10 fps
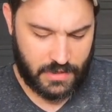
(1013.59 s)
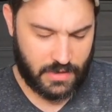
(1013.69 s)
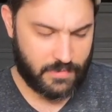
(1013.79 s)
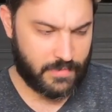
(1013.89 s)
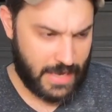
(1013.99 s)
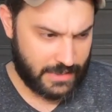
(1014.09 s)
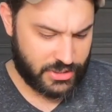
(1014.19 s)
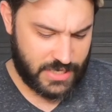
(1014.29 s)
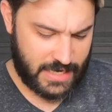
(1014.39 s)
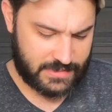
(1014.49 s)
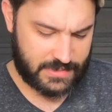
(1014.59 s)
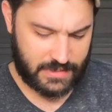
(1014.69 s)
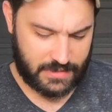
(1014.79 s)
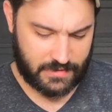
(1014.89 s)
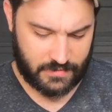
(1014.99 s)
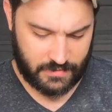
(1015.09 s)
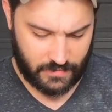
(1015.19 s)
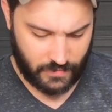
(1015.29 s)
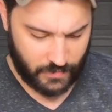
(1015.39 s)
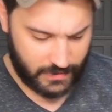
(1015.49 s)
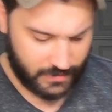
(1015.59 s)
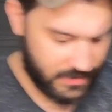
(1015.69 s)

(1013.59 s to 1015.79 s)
edge testing with